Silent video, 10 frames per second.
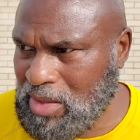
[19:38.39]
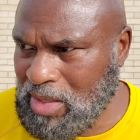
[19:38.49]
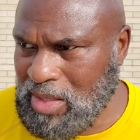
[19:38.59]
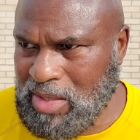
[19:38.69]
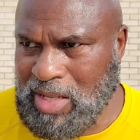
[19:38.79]

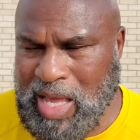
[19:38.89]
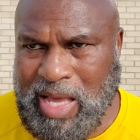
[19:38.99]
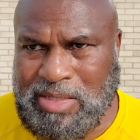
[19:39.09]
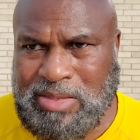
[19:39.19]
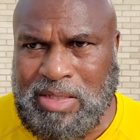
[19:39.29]
in the
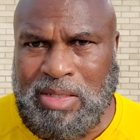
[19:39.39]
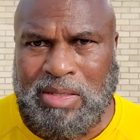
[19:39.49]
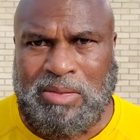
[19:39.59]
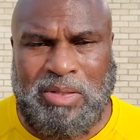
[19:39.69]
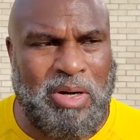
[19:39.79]
last
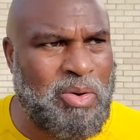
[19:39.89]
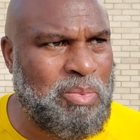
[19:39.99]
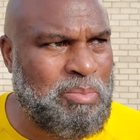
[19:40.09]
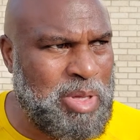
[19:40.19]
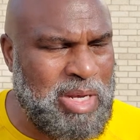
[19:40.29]
you know,
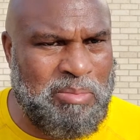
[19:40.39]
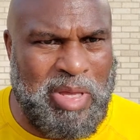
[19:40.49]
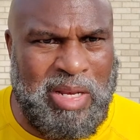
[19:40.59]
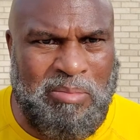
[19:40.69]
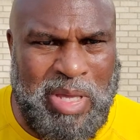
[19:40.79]
many, many,